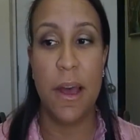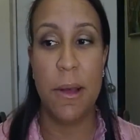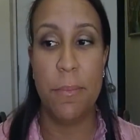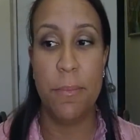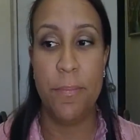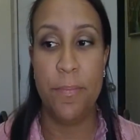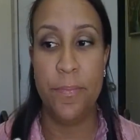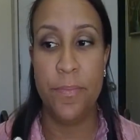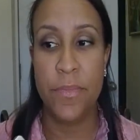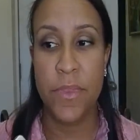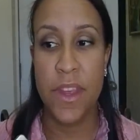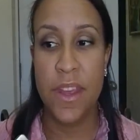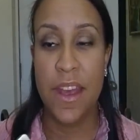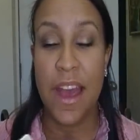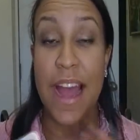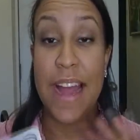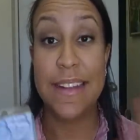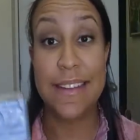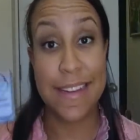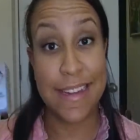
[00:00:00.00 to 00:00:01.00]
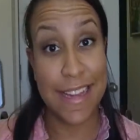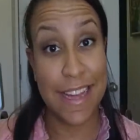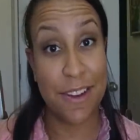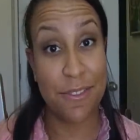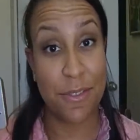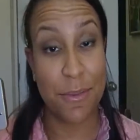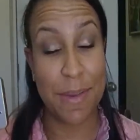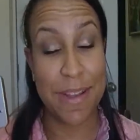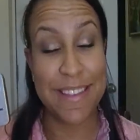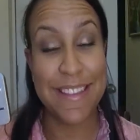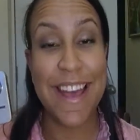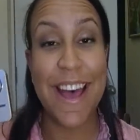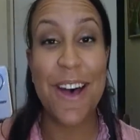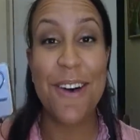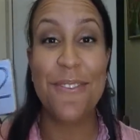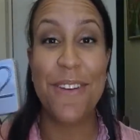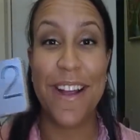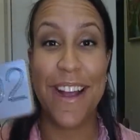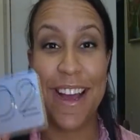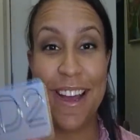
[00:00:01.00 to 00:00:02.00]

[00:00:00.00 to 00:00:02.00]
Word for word: Um, I didn't get it for myself.